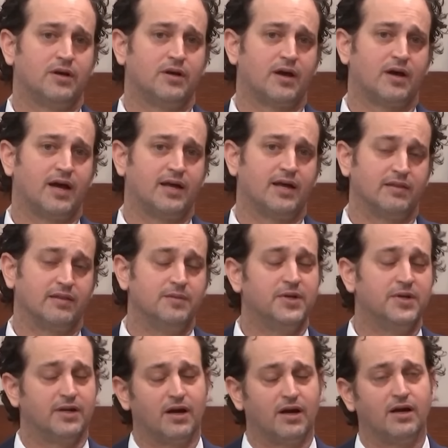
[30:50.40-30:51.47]
I had
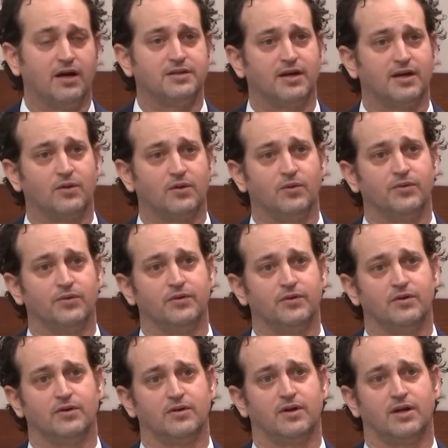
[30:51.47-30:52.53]
limited contact with her,
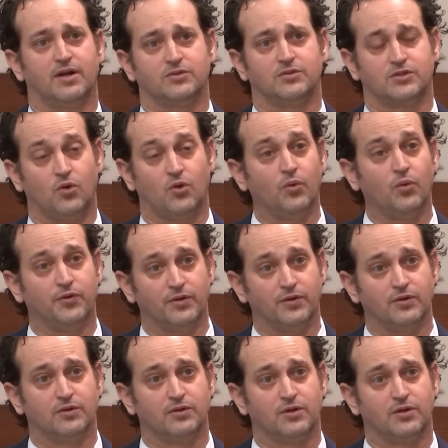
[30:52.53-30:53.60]
and I was cold to her.
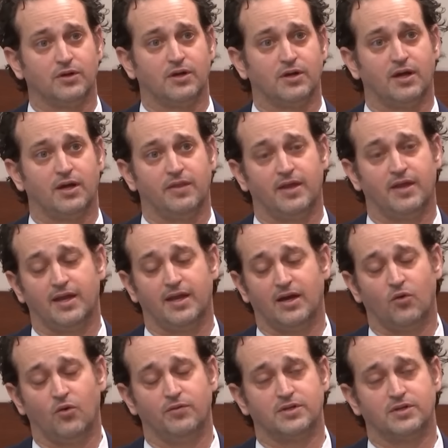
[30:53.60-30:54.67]
And then,
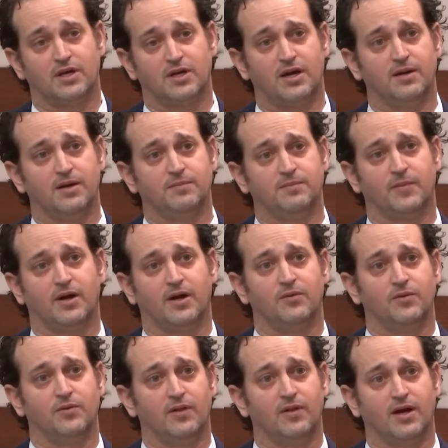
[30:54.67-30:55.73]
over time, I
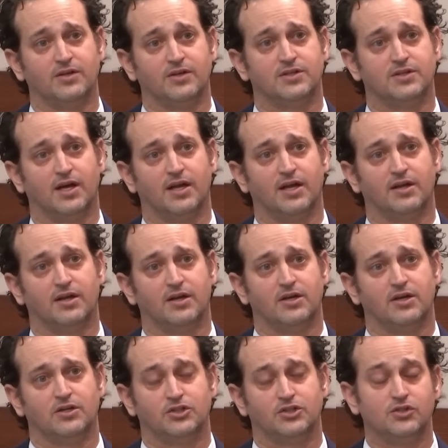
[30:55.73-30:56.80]
realized that
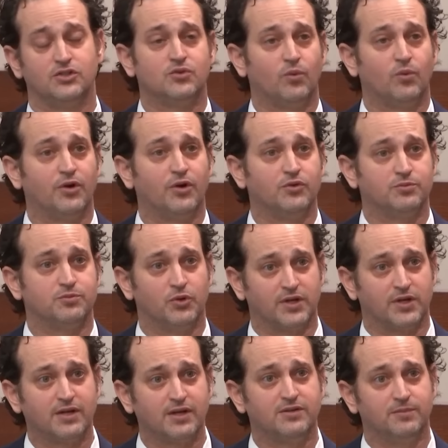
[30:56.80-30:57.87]
she's the one who's
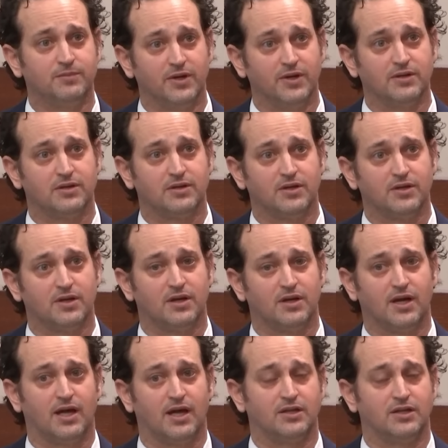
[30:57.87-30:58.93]
protecting me,
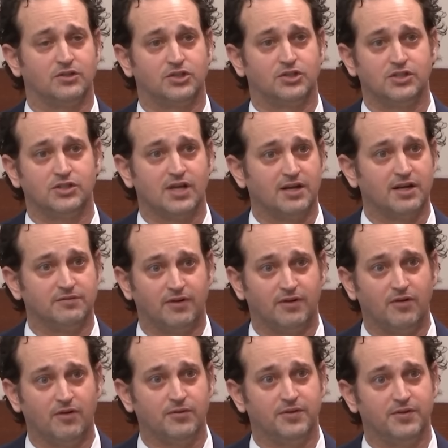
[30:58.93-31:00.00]
and she's not
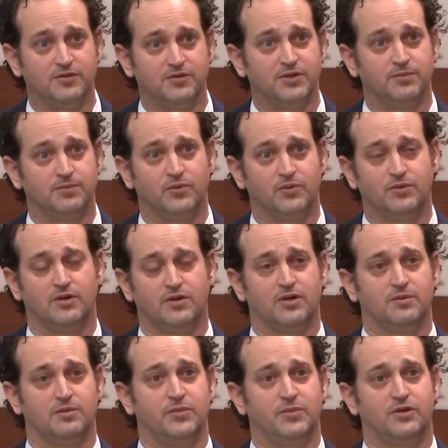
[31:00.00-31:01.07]
involved with these people,
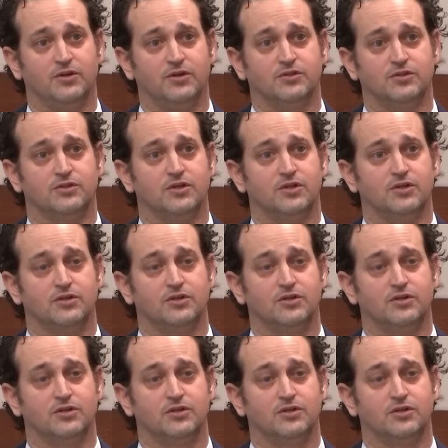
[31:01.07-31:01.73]
because the